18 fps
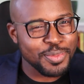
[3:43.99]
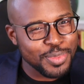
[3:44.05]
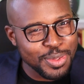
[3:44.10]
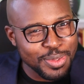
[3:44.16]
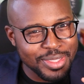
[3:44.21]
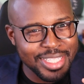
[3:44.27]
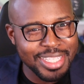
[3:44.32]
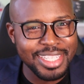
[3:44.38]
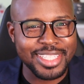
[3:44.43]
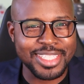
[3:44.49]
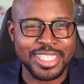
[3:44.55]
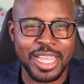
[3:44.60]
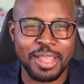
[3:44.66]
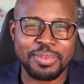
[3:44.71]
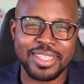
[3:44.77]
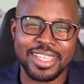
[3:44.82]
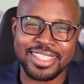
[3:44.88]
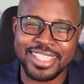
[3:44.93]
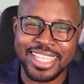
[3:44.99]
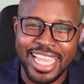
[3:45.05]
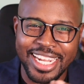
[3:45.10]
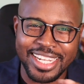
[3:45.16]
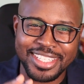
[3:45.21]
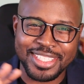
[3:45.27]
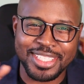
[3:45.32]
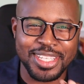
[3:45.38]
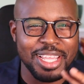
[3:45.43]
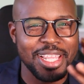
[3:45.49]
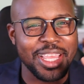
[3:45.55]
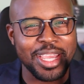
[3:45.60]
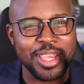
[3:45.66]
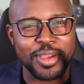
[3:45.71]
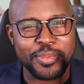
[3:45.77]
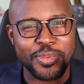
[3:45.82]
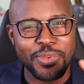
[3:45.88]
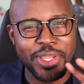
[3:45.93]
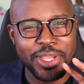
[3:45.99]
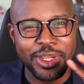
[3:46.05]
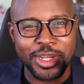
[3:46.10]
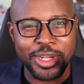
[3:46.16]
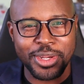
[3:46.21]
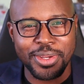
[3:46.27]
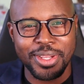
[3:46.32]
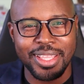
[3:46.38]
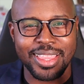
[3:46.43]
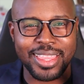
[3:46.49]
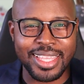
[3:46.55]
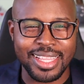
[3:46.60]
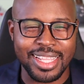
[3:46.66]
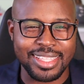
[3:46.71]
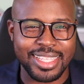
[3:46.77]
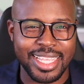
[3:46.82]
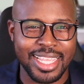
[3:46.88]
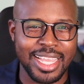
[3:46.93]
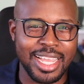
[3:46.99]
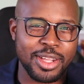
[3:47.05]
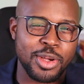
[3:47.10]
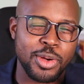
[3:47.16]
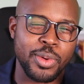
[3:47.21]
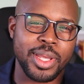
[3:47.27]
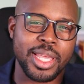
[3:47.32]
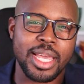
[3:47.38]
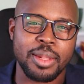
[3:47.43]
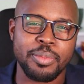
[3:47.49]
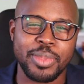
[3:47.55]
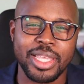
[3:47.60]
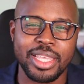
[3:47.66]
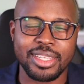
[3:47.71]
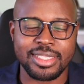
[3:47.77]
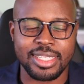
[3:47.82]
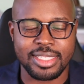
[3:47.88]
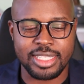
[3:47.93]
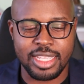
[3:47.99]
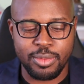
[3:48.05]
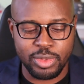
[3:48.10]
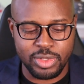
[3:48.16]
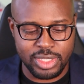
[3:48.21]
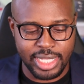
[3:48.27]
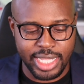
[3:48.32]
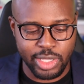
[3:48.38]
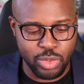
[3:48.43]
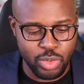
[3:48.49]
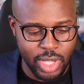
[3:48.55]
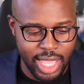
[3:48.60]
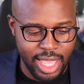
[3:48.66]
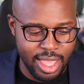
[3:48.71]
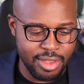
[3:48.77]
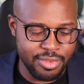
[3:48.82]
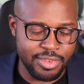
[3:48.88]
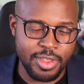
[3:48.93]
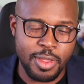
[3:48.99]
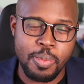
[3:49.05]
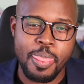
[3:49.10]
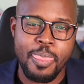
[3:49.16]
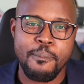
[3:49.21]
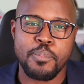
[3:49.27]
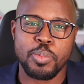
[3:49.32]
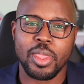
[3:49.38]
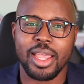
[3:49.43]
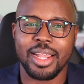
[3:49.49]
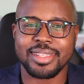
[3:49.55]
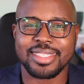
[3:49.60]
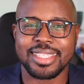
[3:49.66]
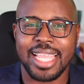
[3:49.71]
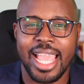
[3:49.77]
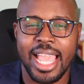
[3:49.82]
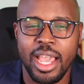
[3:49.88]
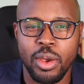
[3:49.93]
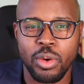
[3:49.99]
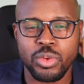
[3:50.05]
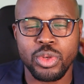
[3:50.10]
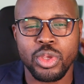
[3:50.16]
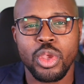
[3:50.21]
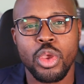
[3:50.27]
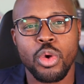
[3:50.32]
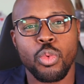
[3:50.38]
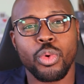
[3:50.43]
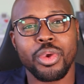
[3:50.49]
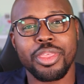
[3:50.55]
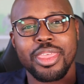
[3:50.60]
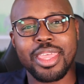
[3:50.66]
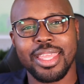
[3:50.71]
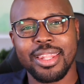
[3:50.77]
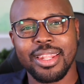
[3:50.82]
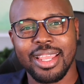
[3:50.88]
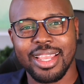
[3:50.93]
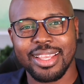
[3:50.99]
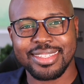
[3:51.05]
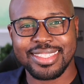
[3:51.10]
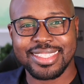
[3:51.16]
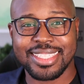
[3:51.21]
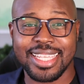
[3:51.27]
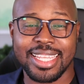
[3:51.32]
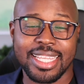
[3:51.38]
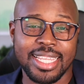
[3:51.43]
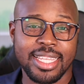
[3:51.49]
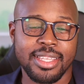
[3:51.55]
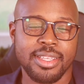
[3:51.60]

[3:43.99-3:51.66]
boutique shops. It's kind of just like a reoccurring thing that they got going on, because it's almost like you have a town within a city,